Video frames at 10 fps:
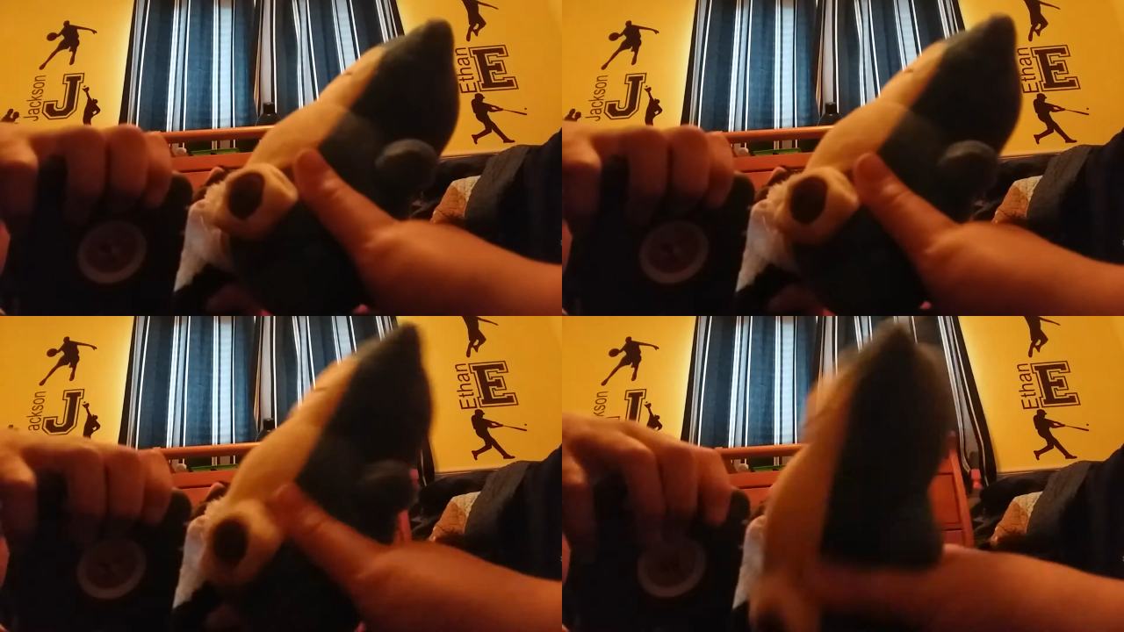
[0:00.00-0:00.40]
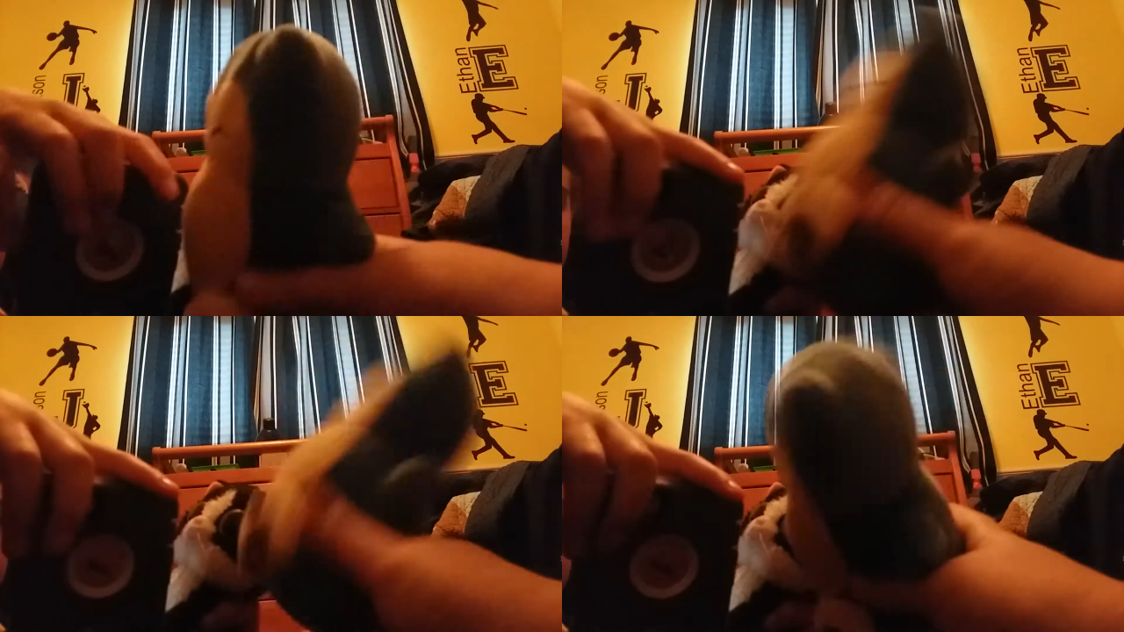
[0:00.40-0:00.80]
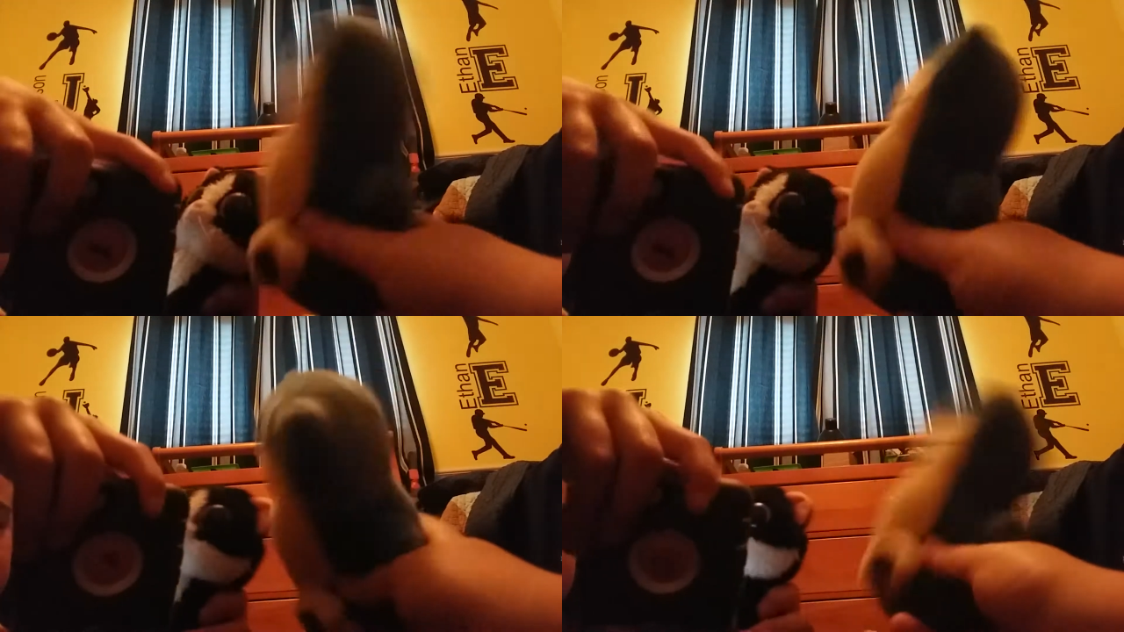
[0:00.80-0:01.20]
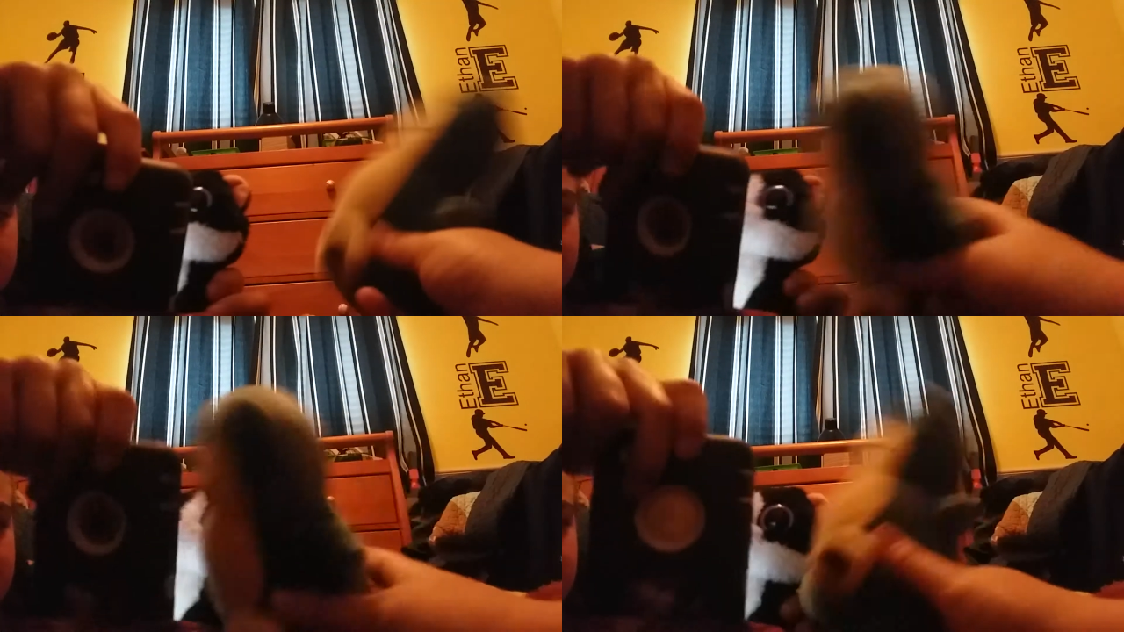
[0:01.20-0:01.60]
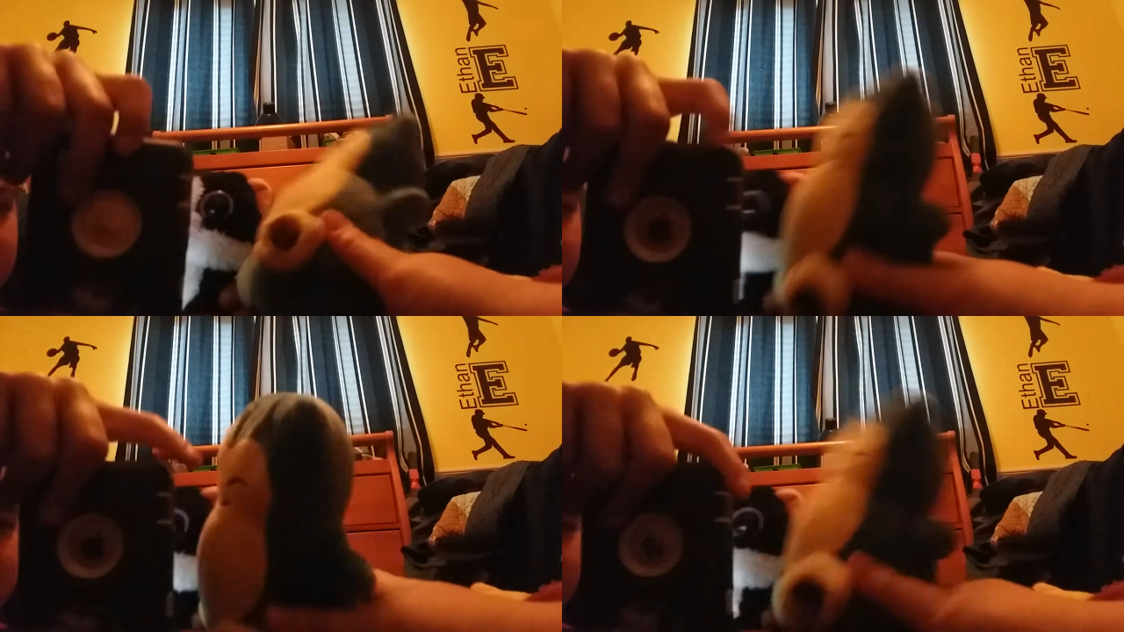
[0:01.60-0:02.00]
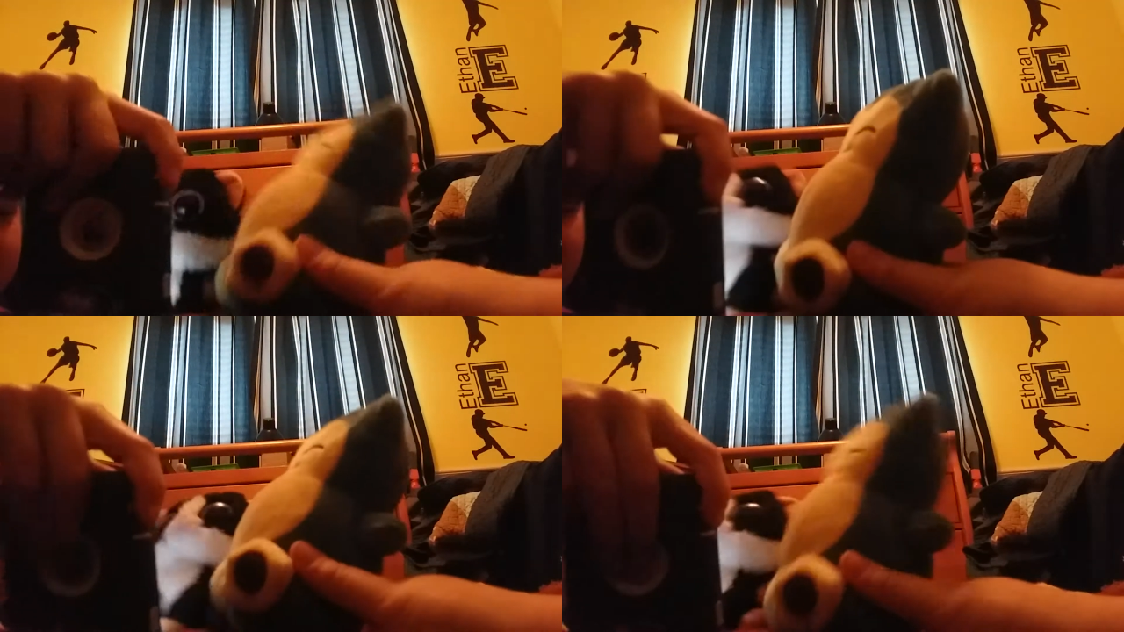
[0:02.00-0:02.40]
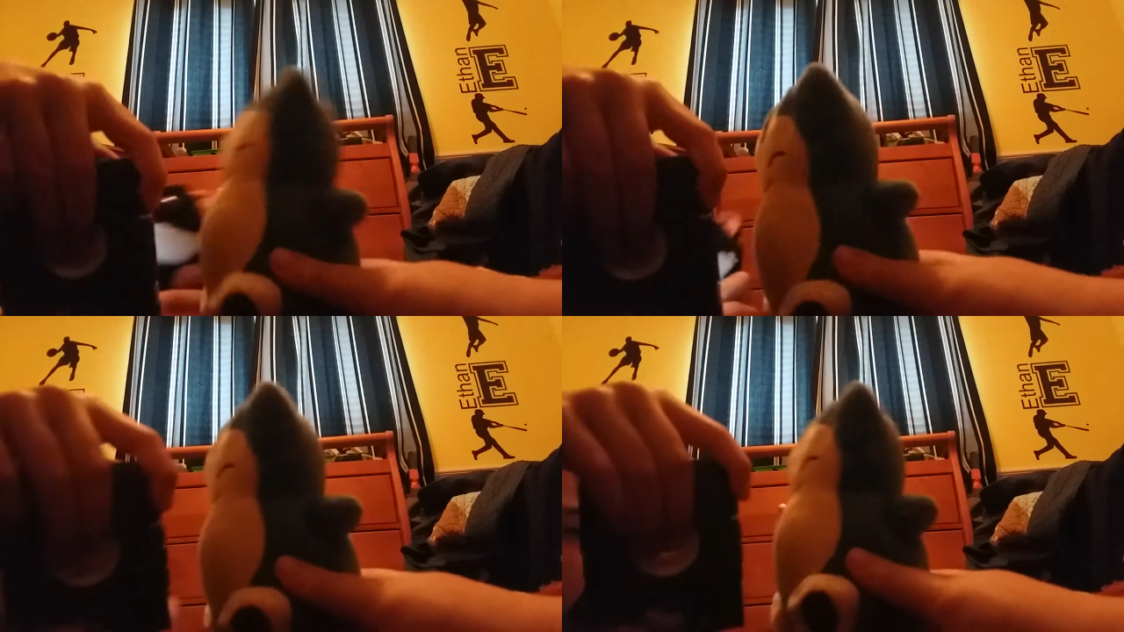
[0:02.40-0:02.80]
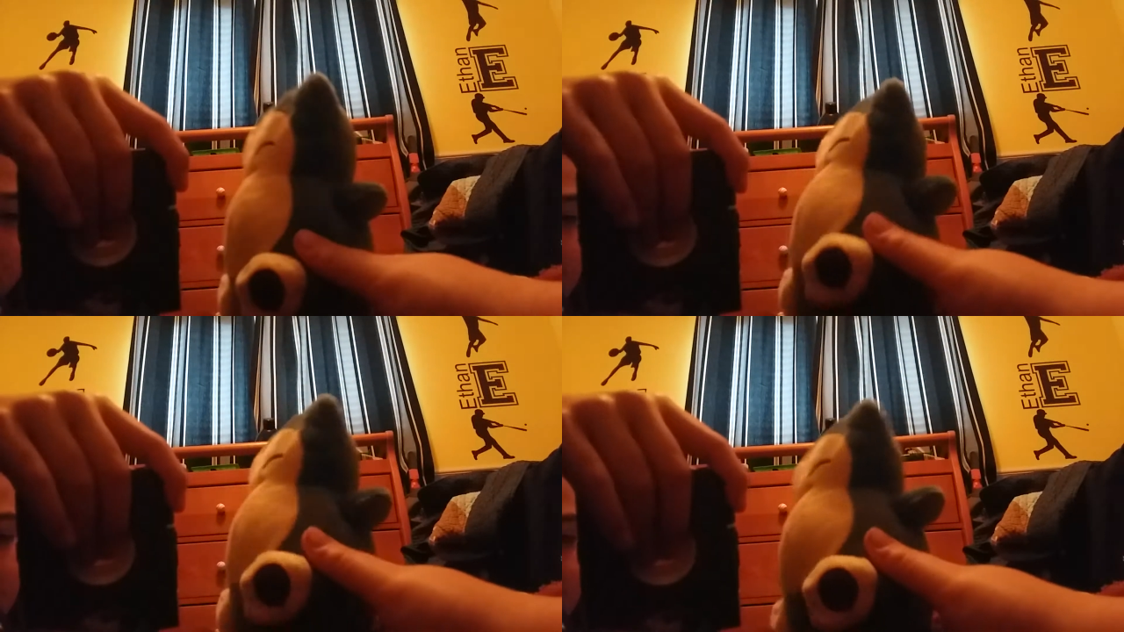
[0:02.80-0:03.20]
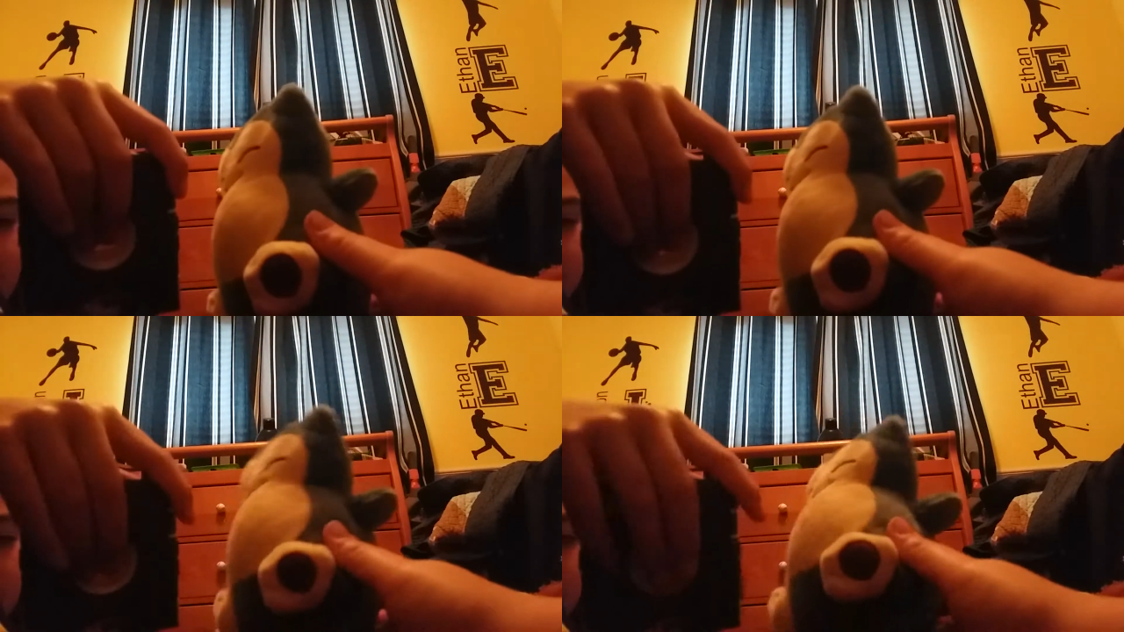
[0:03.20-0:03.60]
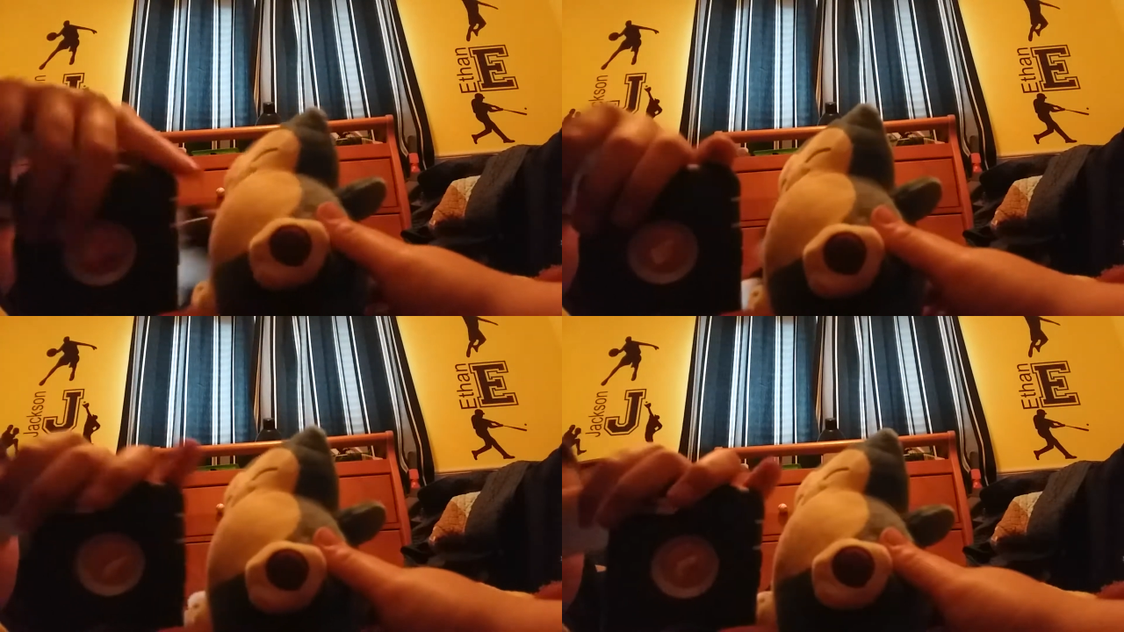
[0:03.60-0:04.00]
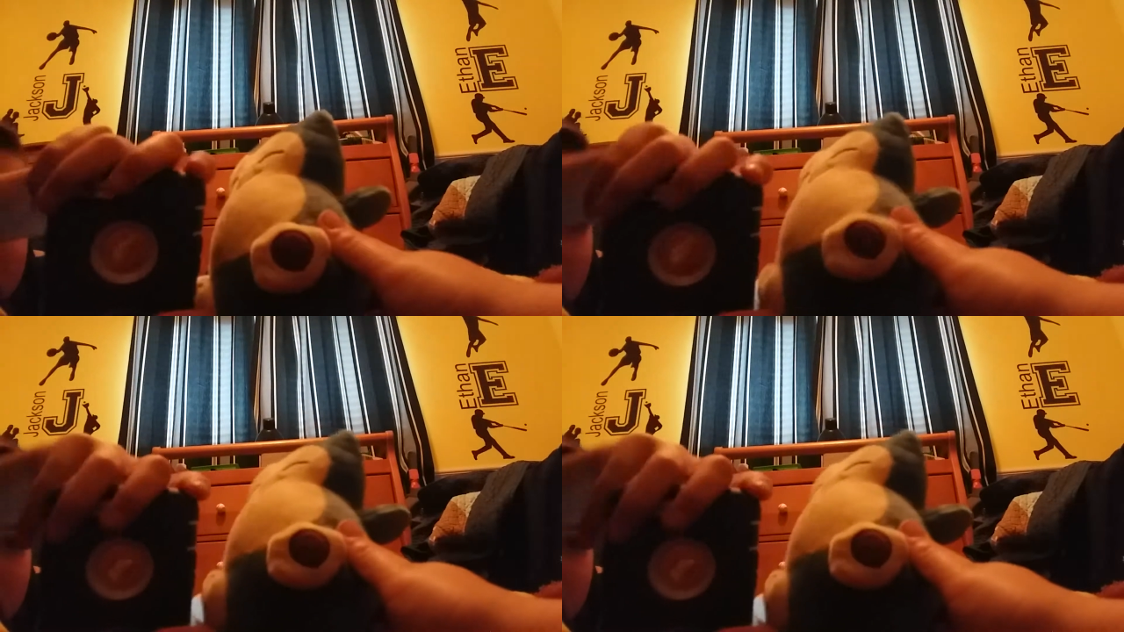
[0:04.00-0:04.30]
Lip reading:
[unreadable: no face in view]